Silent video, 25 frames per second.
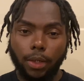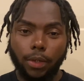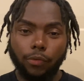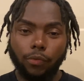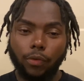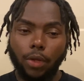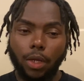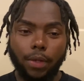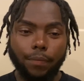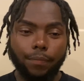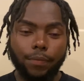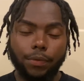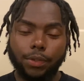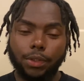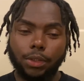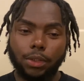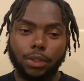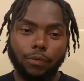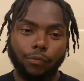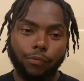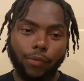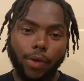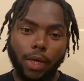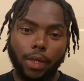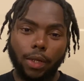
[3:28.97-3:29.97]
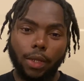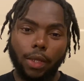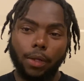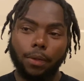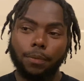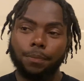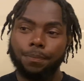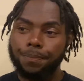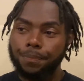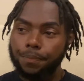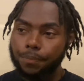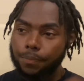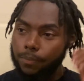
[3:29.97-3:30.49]
It's not even just the fact that,
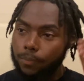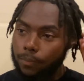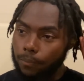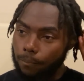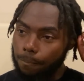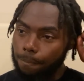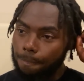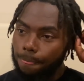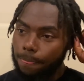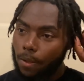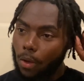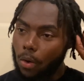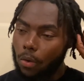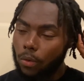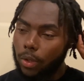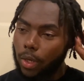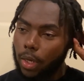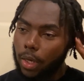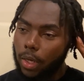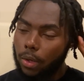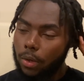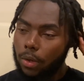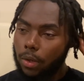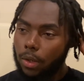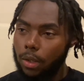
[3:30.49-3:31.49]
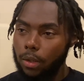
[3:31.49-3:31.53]
okay,